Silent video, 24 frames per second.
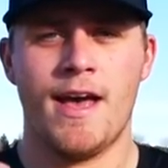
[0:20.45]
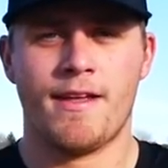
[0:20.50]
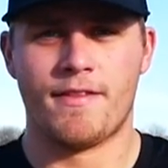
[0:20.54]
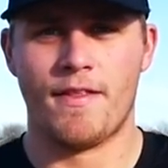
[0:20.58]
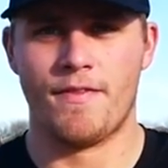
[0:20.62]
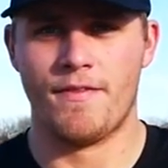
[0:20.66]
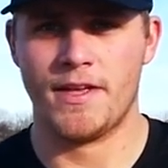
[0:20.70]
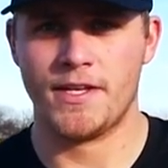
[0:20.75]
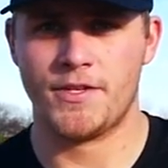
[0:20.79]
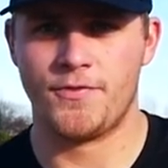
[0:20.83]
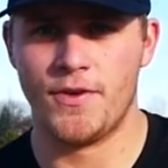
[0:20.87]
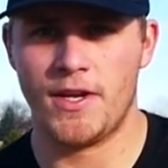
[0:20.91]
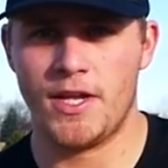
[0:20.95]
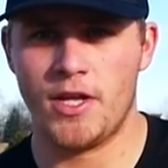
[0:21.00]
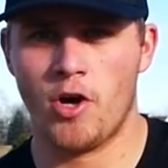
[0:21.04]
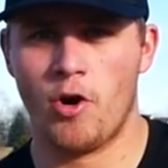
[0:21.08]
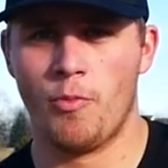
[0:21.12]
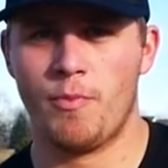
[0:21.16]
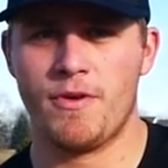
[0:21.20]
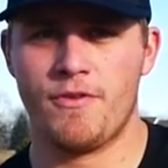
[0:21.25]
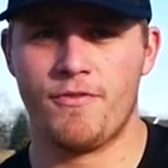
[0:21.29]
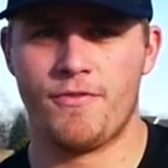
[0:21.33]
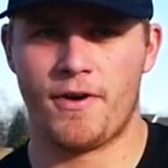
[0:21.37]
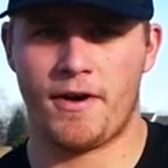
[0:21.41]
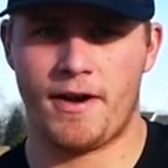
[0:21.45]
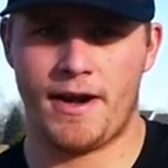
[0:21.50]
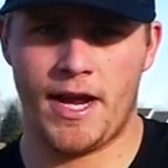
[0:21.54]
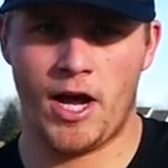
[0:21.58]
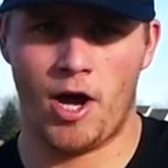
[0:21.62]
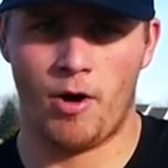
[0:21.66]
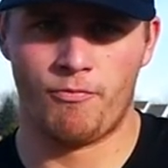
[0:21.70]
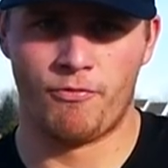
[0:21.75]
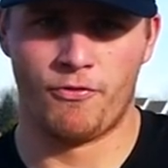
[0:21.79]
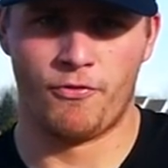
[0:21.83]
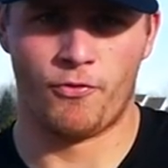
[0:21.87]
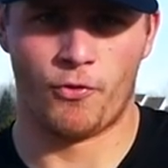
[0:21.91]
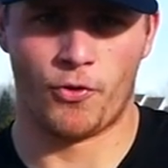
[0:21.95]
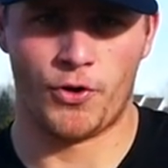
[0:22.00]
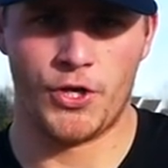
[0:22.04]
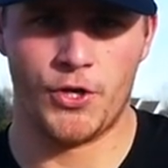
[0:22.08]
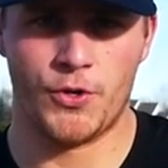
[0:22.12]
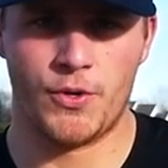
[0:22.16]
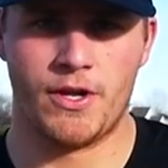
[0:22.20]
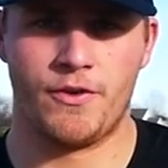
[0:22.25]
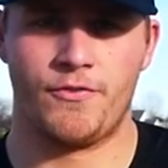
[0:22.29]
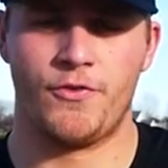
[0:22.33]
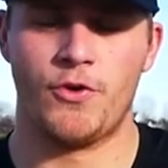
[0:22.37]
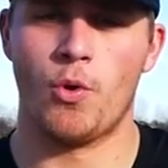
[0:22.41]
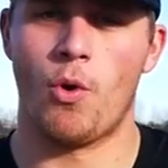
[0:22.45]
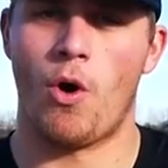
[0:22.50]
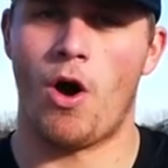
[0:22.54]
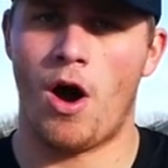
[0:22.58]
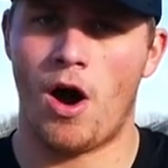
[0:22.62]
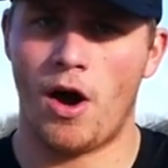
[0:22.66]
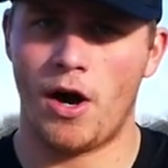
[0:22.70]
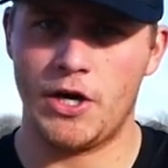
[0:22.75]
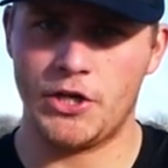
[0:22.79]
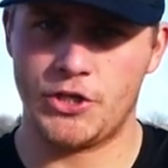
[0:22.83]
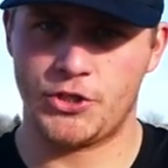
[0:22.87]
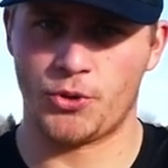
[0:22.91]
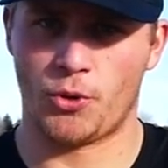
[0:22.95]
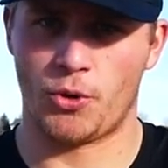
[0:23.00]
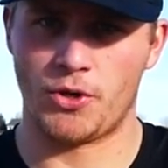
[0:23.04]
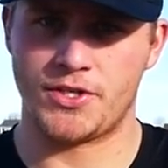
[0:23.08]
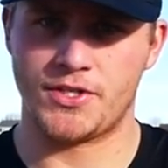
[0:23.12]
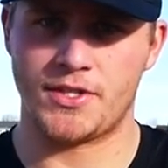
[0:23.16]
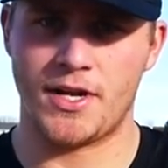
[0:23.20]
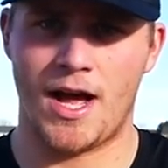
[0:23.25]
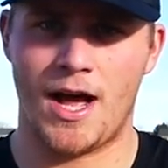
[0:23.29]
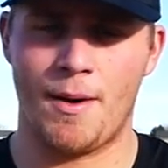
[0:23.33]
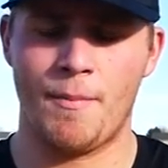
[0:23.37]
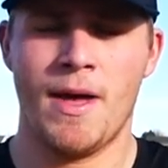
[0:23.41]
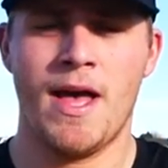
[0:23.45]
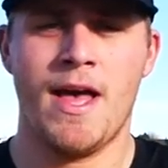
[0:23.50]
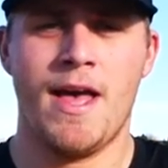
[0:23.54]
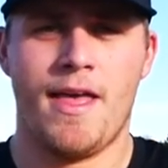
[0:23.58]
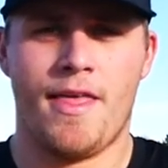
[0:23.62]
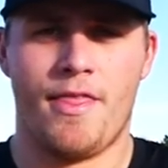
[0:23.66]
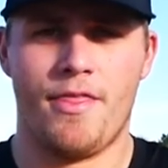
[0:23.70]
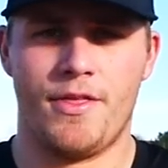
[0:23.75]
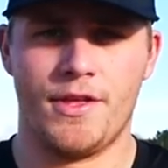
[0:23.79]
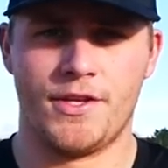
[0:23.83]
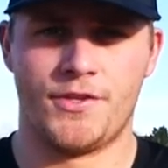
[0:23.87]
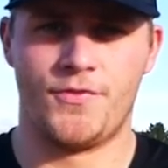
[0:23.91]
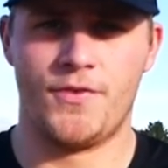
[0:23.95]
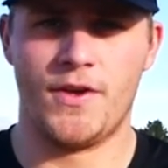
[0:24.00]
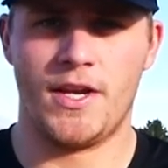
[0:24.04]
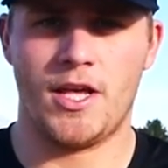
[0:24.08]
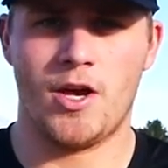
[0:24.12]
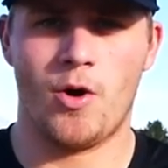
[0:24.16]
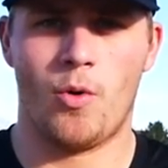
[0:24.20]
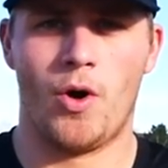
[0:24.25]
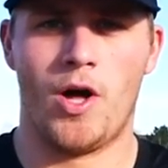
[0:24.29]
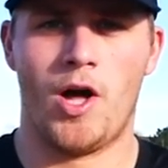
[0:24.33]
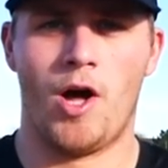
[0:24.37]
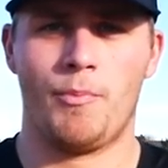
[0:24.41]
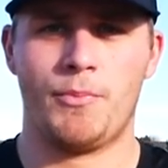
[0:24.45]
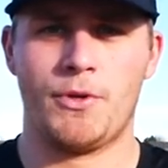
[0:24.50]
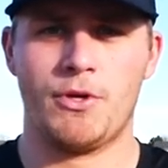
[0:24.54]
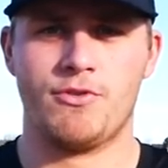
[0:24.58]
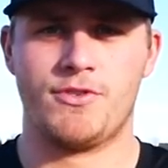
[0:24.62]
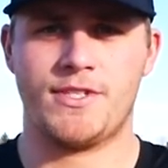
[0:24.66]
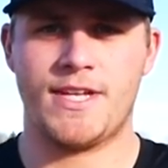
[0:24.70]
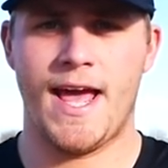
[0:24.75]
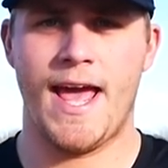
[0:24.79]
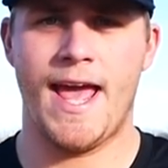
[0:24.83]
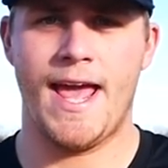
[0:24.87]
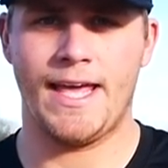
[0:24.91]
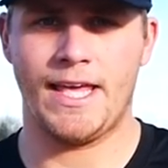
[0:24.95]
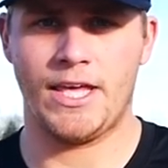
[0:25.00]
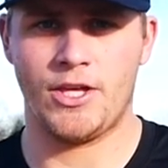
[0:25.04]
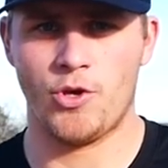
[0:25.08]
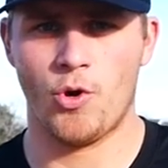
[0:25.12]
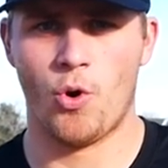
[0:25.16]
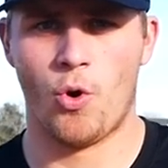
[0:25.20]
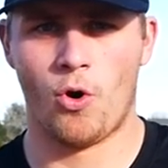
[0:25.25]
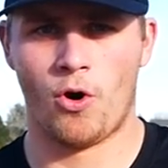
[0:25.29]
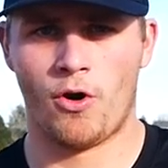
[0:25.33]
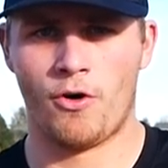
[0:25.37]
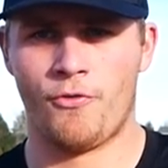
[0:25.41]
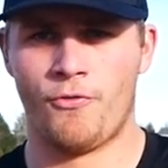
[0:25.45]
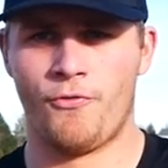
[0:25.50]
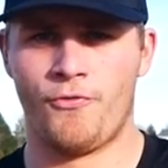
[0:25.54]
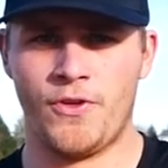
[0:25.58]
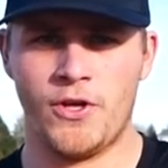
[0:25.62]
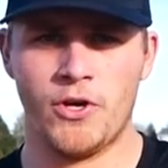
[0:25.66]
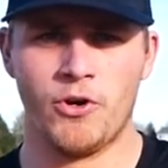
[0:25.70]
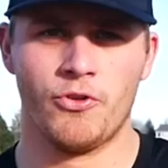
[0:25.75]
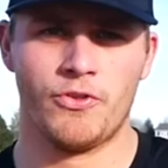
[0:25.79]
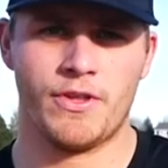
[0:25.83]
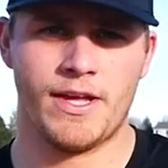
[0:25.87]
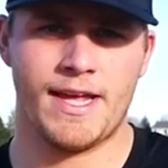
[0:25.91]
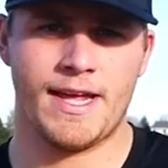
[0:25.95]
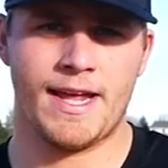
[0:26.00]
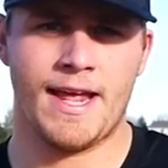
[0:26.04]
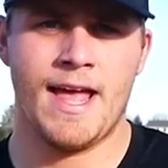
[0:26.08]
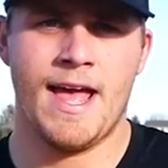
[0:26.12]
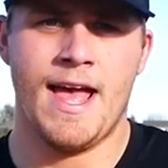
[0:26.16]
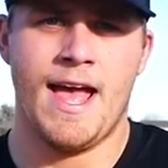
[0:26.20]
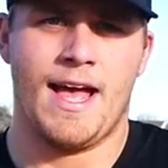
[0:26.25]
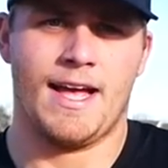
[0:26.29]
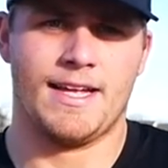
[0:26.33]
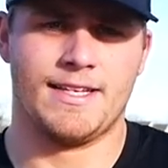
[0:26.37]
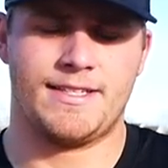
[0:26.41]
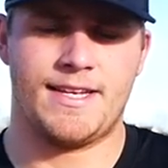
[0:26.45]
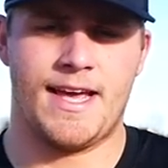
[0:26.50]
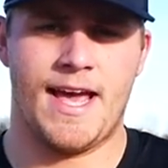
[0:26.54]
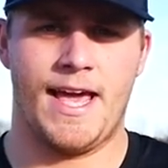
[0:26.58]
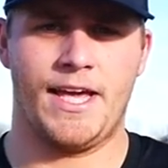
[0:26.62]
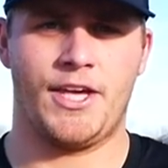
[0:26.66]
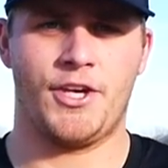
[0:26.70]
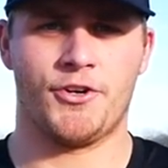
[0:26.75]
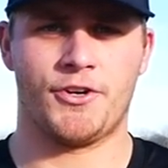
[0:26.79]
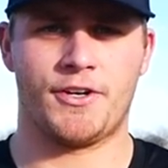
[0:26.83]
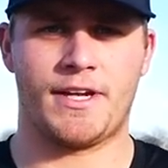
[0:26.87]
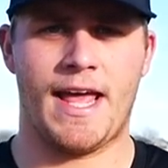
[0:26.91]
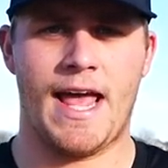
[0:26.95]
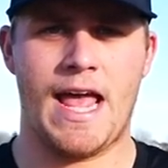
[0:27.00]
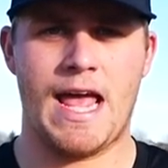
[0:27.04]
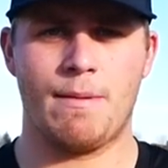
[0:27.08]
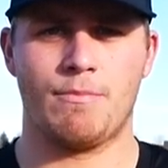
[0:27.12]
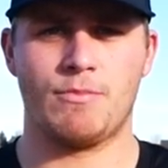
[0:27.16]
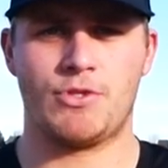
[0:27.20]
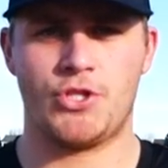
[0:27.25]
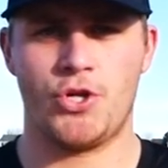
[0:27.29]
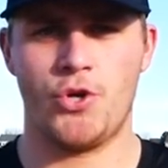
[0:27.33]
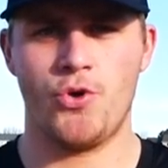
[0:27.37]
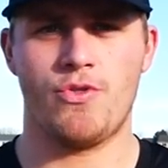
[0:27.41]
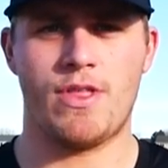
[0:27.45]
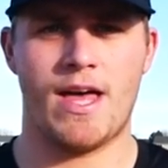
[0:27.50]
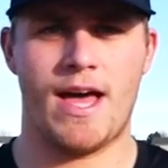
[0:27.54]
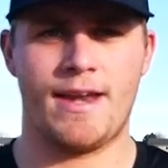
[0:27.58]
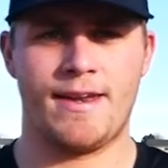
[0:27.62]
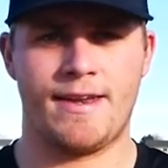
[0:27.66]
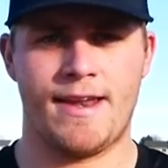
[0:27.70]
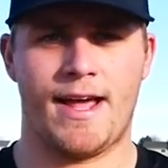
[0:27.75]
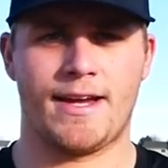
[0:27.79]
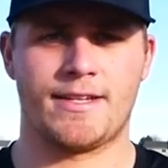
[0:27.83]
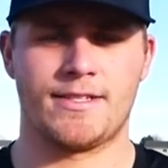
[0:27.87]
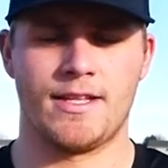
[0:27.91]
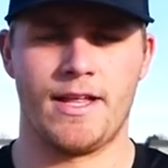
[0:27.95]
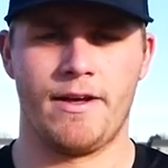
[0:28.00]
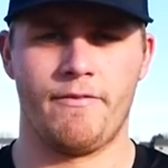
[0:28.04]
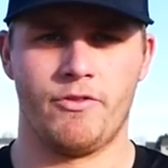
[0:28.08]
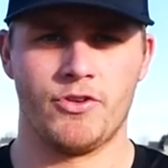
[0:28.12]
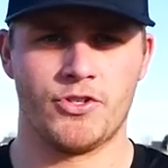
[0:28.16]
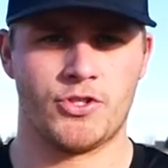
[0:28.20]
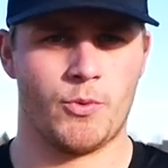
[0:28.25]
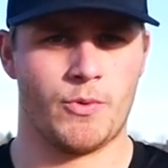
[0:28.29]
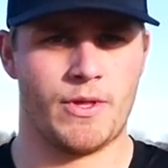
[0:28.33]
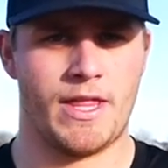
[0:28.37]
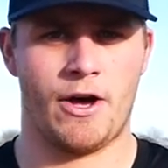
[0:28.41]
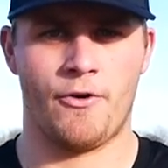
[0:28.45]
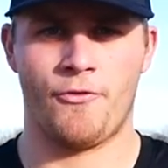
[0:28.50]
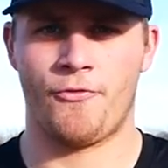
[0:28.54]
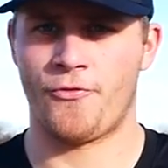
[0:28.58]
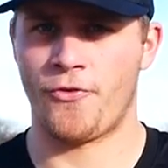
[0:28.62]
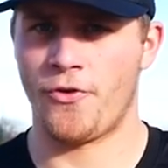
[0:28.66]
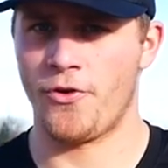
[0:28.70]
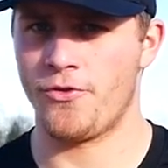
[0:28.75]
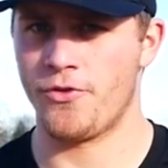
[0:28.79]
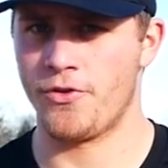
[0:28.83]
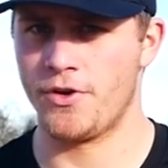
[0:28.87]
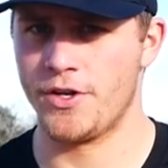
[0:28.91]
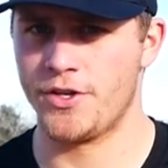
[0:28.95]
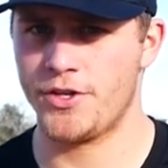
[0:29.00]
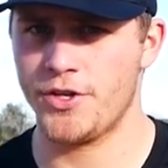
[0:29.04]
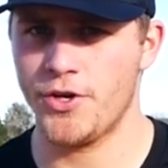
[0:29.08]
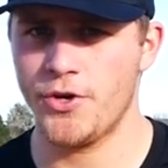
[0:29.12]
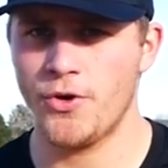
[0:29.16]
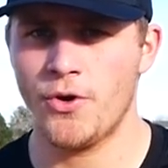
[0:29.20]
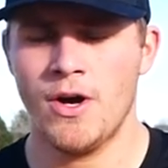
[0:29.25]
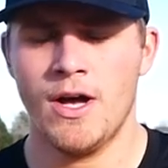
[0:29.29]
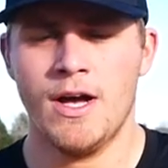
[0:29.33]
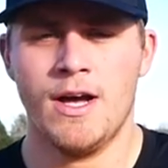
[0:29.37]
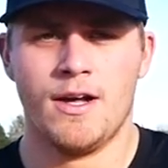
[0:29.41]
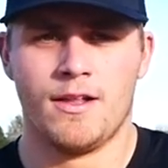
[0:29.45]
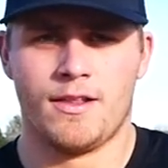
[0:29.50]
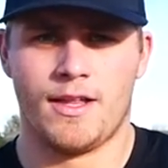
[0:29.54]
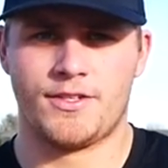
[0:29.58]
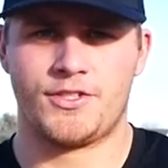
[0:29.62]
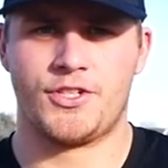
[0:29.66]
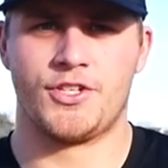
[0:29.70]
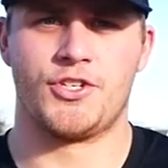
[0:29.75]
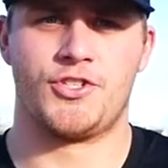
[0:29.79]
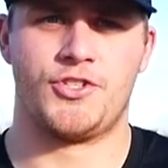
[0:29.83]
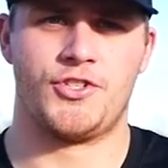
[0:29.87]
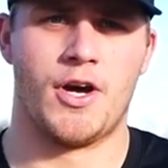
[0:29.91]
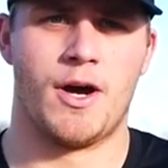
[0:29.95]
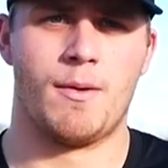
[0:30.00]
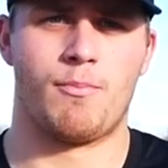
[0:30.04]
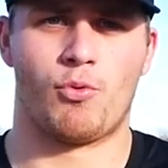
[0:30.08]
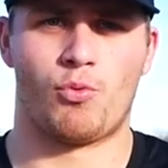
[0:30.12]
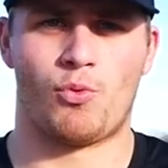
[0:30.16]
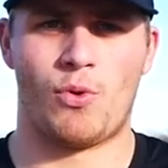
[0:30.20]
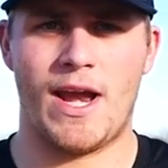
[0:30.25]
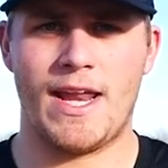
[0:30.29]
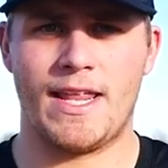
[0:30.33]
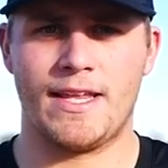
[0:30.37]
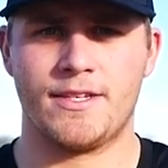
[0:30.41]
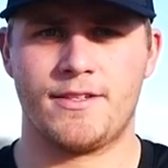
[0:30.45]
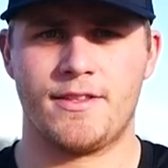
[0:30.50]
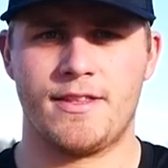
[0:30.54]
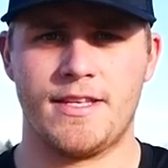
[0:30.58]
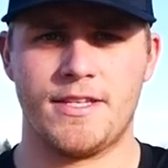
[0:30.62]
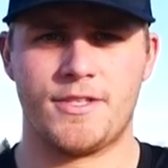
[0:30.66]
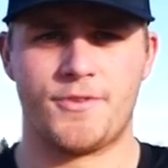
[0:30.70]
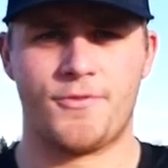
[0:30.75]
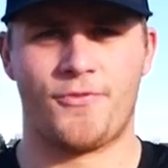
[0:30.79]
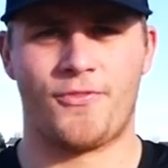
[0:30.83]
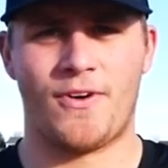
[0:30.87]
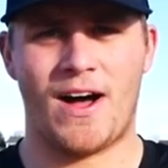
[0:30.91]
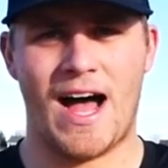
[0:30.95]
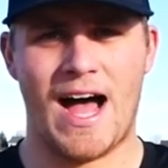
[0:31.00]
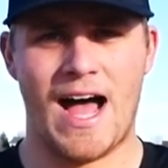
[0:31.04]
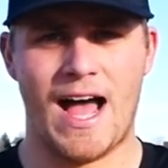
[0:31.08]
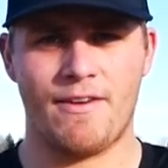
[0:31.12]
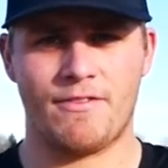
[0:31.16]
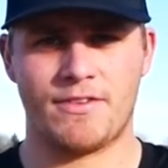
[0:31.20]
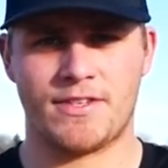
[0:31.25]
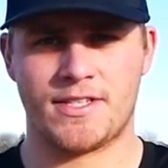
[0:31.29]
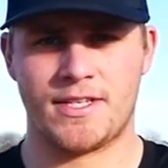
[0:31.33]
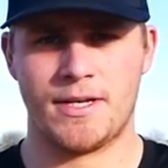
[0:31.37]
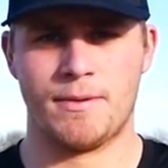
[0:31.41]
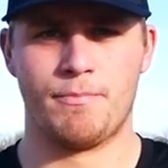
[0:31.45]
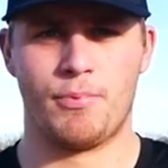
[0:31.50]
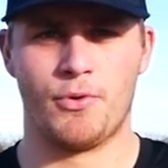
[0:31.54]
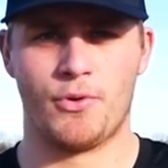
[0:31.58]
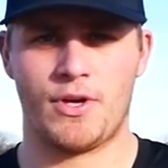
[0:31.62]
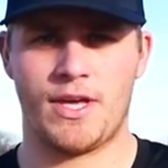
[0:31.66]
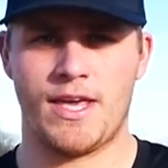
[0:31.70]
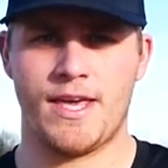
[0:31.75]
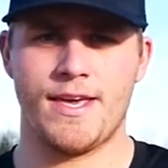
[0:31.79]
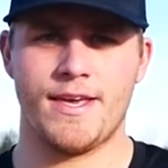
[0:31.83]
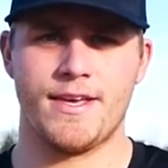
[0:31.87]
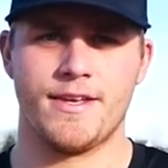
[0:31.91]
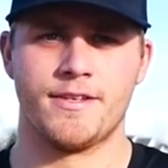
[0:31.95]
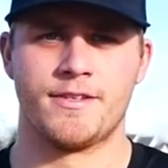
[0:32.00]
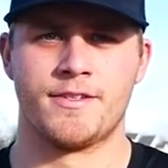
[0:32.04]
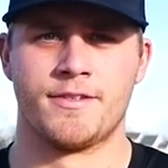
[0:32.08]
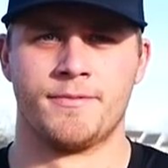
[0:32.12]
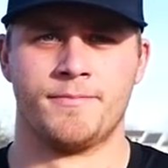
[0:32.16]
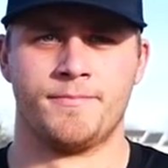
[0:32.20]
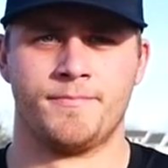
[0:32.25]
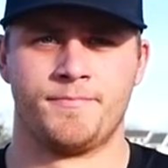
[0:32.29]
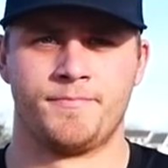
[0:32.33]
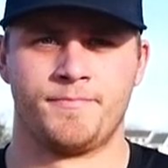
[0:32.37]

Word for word: then this video will be very helpful for you. And if you are a shortstop, this video will help you take your fielding and take your game to that next level. So without further ado, let's just jump right into these five simple keys.